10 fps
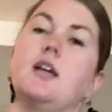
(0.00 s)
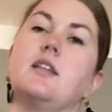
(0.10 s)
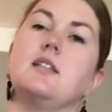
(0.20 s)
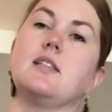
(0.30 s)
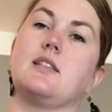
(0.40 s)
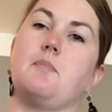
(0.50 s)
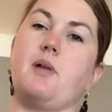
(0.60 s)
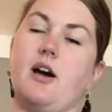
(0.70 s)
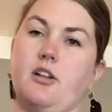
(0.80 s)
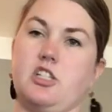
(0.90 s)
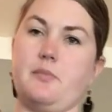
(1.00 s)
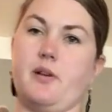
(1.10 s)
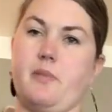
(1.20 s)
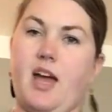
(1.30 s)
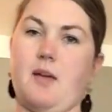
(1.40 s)
This is the Puddle
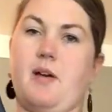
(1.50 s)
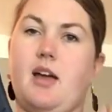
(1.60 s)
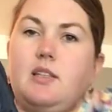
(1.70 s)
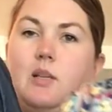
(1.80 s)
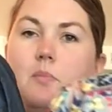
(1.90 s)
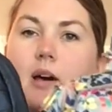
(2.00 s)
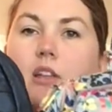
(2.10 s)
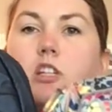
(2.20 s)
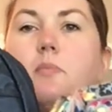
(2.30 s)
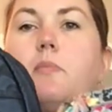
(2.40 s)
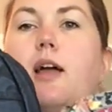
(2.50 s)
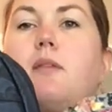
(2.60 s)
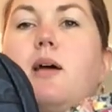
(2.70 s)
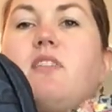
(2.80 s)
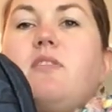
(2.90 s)
Jumper backpack. So Puddle Jumper
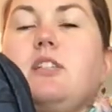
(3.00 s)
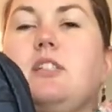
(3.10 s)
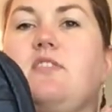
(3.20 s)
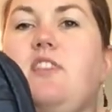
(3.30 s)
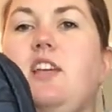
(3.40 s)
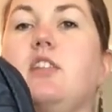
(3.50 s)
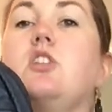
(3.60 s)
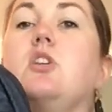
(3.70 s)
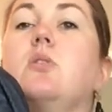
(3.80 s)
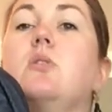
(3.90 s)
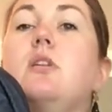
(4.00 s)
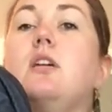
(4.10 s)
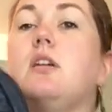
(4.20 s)
backpack versus Via 2.